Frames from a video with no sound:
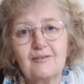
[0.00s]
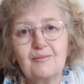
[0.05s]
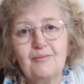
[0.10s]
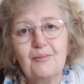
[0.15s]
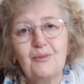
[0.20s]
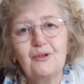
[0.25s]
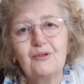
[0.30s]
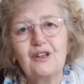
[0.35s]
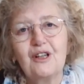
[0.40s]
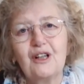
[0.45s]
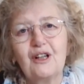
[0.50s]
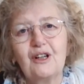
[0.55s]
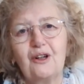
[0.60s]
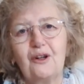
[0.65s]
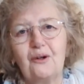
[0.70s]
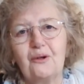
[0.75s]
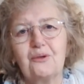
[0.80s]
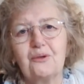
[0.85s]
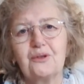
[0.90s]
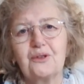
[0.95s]
moving
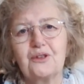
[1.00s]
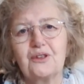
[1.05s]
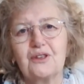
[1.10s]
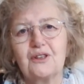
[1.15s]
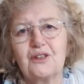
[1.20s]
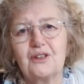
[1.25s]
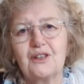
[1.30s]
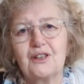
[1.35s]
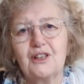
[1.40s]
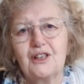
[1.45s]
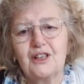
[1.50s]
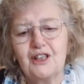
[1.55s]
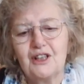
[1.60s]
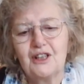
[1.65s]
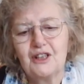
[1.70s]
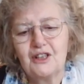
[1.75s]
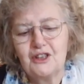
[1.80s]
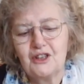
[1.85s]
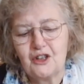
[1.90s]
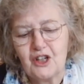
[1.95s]
close
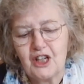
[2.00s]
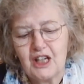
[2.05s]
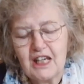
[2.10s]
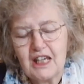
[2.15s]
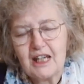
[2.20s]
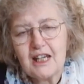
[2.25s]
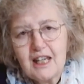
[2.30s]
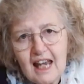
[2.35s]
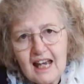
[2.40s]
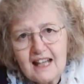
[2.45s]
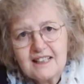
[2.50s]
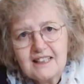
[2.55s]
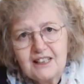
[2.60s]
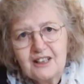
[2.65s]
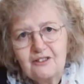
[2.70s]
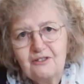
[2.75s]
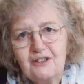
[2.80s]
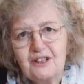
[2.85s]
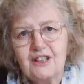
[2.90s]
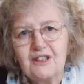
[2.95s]
to
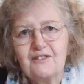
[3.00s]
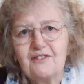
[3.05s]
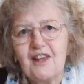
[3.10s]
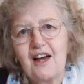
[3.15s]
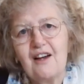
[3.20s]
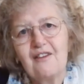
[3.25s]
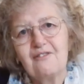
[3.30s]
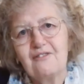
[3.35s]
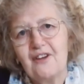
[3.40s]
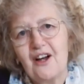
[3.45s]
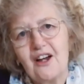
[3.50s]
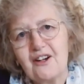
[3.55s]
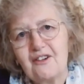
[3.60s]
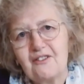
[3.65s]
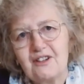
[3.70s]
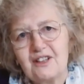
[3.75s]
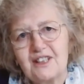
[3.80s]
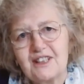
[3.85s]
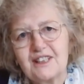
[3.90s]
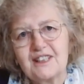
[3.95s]
getting rid of that
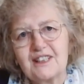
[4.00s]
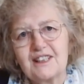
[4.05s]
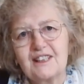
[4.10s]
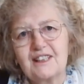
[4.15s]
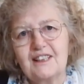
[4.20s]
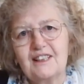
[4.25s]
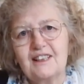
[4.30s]
virus,